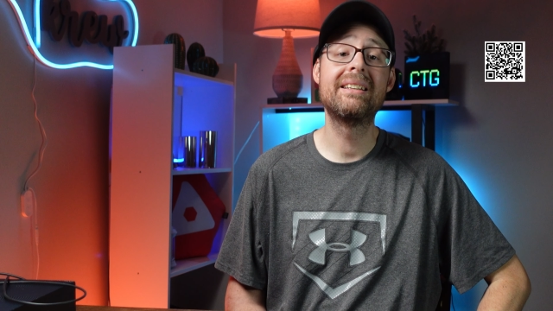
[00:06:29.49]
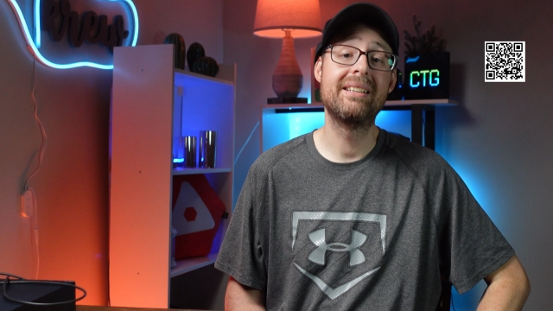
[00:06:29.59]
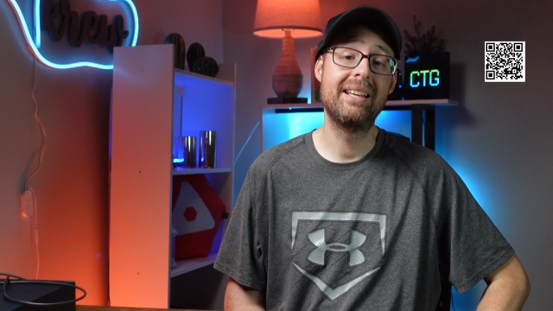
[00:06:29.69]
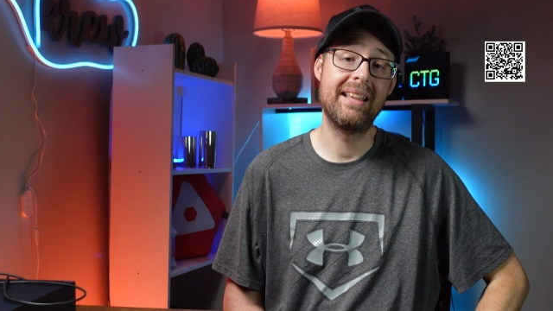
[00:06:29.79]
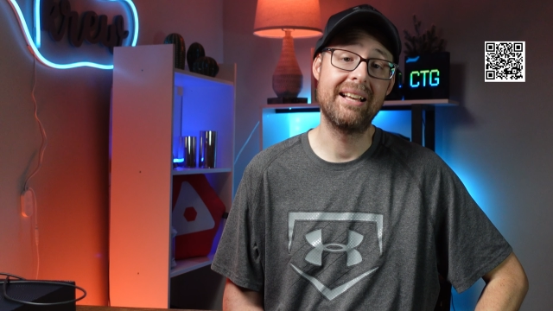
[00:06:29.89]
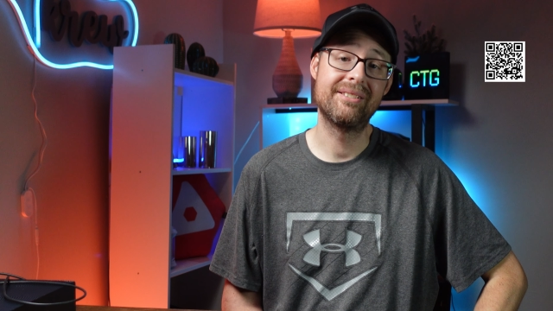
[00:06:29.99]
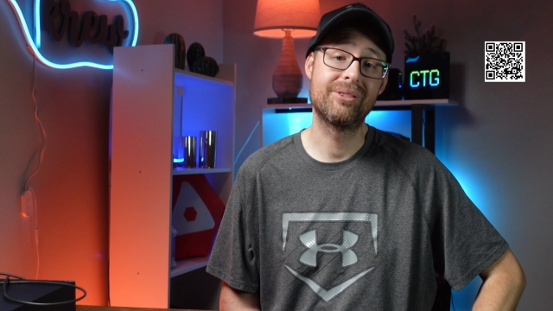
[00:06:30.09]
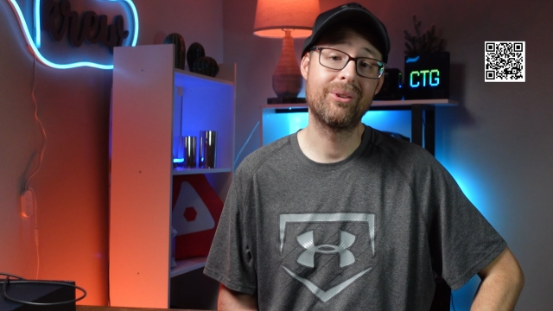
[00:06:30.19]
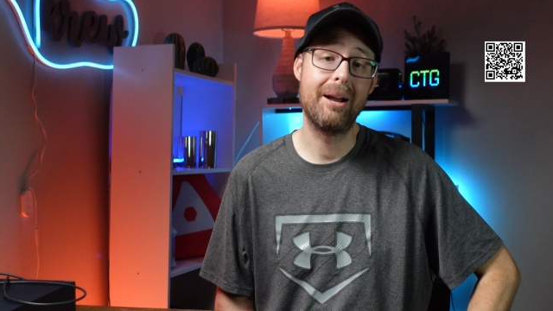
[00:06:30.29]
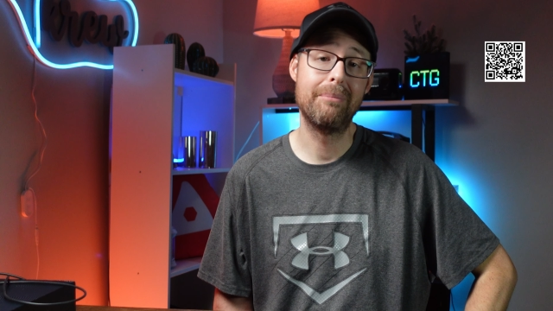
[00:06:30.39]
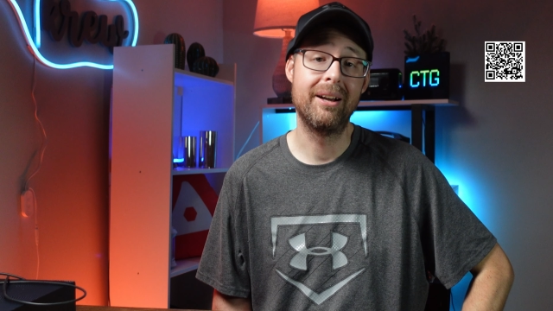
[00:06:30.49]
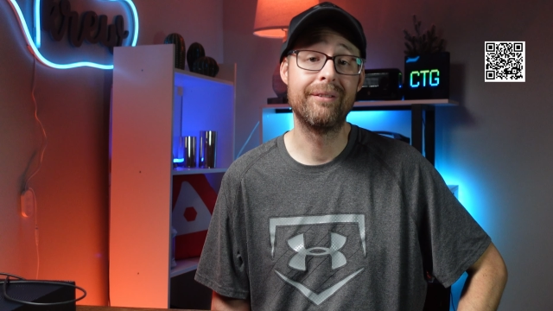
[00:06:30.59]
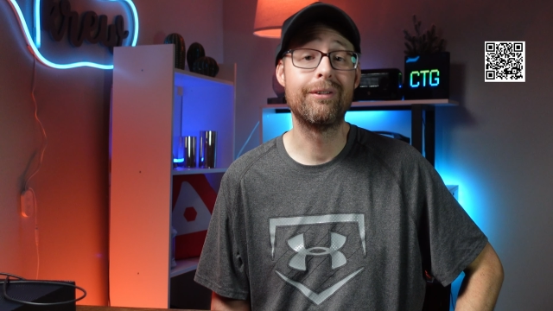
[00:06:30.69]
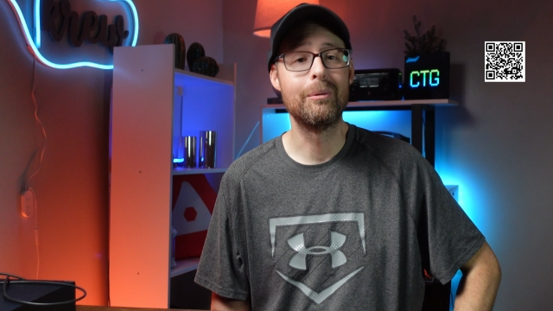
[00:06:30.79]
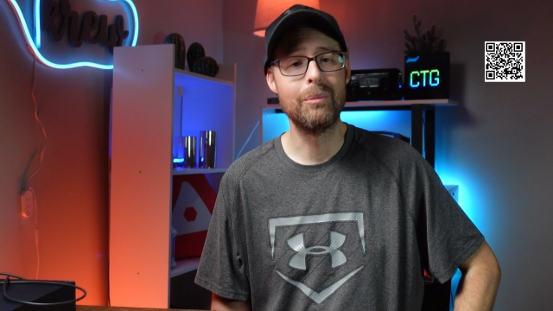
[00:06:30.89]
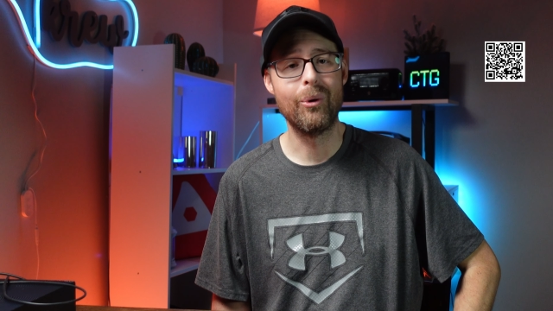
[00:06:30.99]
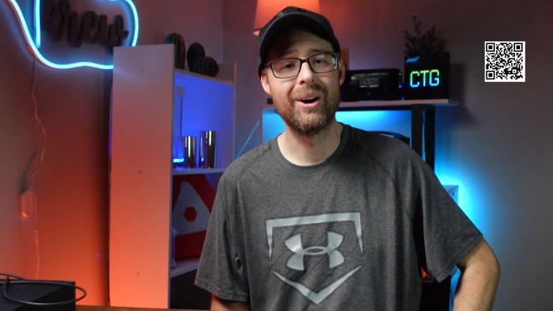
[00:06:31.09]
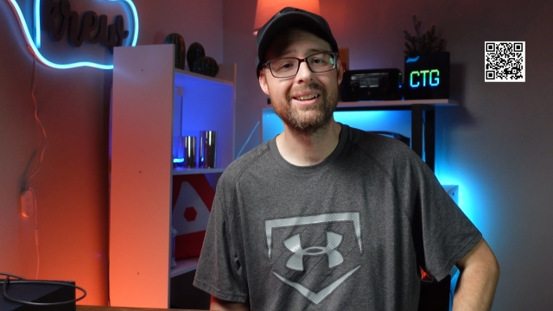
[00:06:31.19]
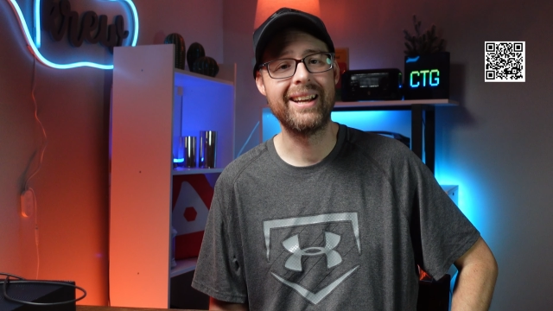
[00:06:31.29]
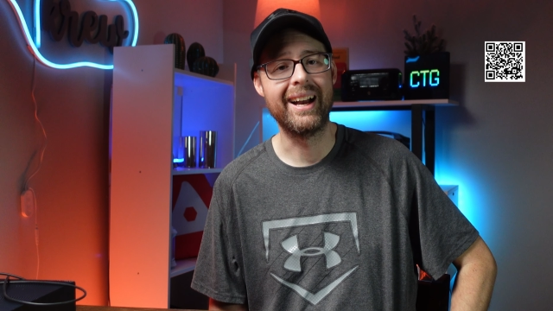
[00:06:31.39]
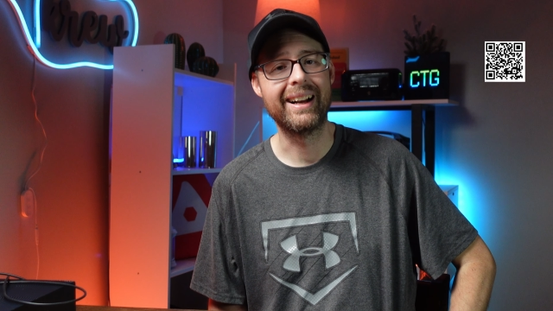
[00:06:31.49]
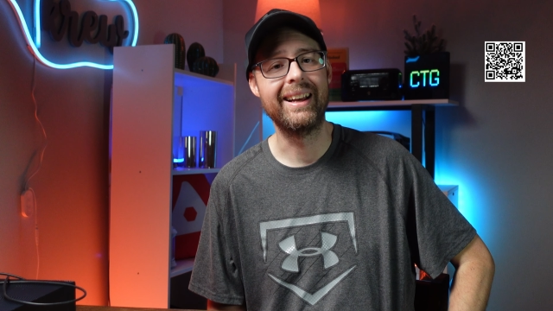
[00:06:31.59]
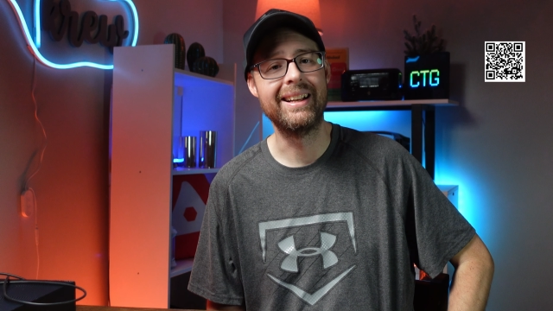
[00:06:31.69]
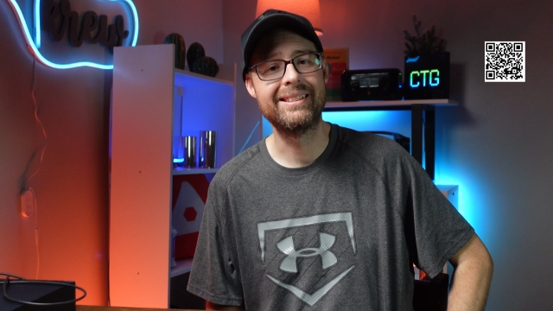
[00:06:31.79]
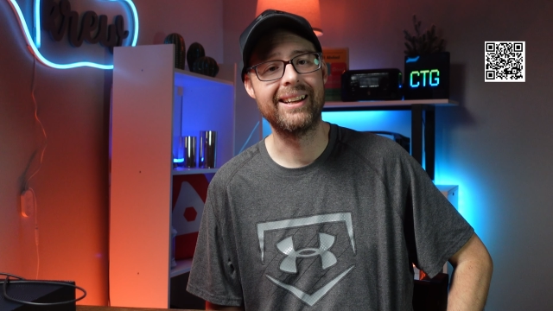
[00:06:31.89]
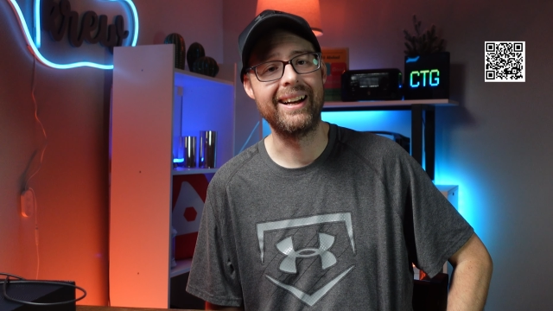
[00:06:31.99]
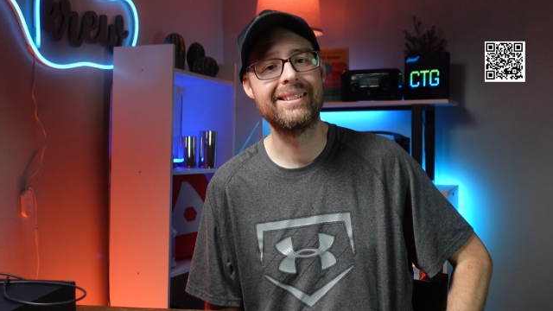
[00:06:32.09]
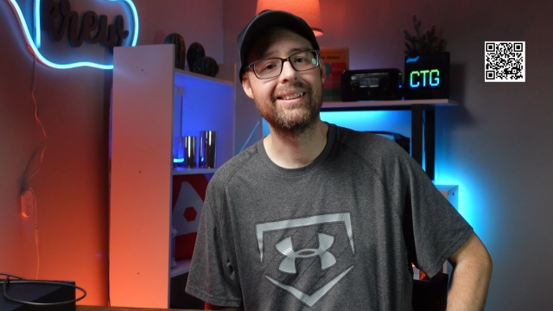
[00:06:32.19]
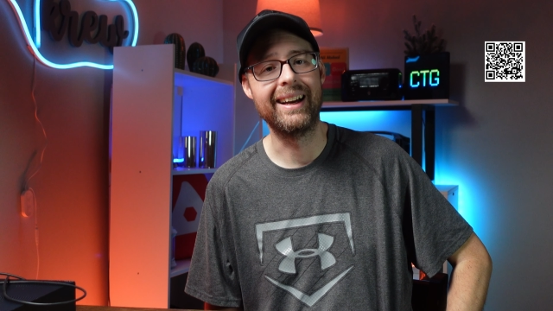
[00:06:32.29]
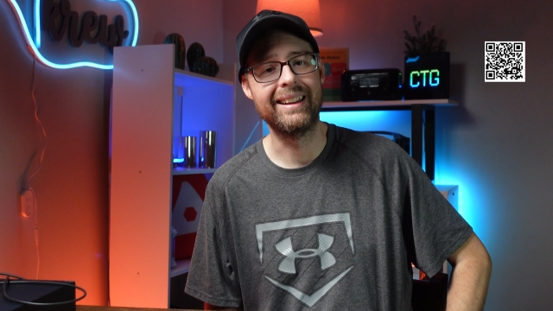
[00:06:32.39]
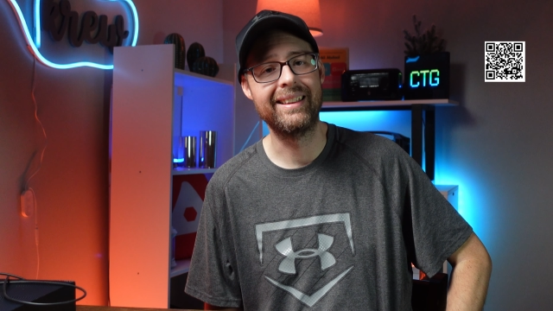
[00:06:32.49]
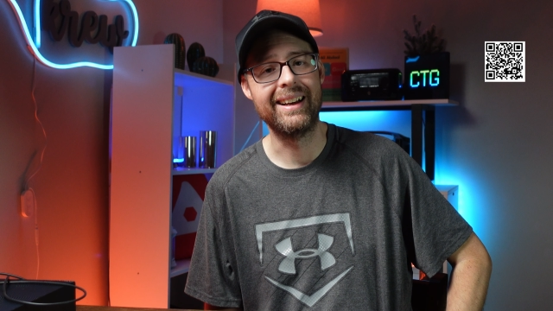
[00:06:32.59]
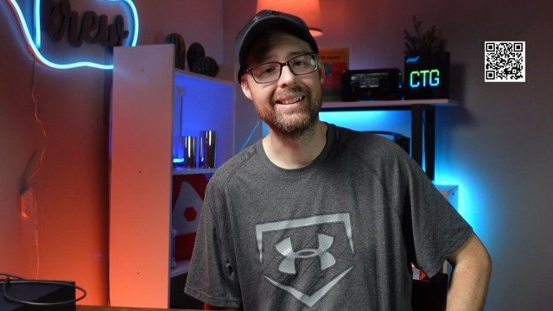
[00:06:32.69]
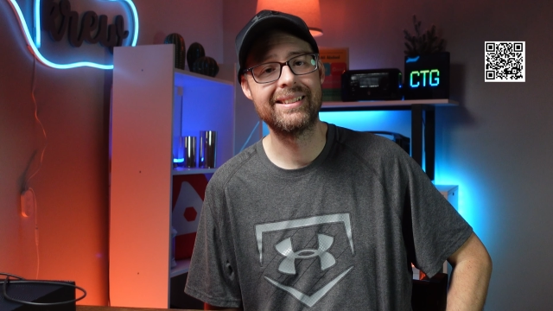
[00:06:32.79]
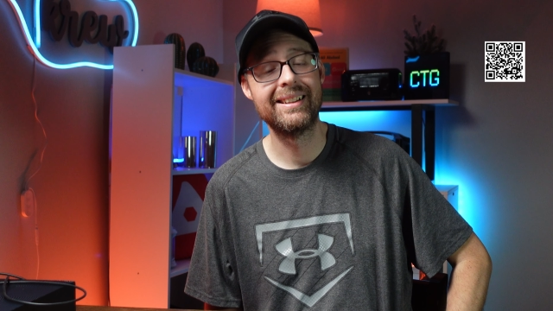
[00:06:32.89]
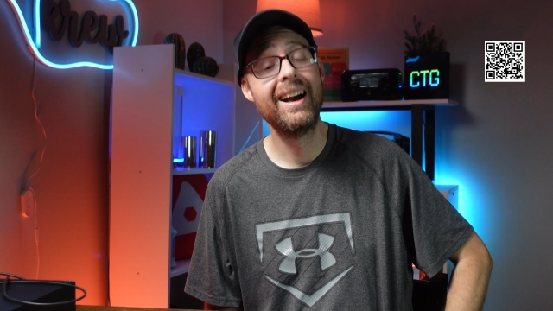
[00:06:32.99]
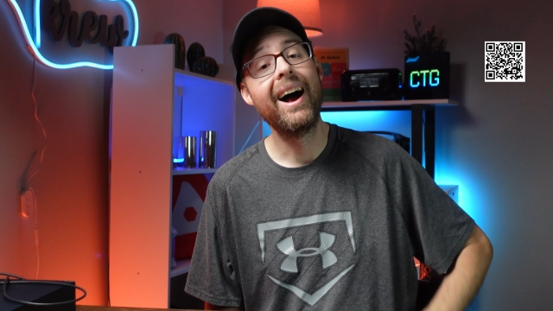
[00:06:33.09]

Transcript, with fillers: to hit that subscribe button for more tech insights like this.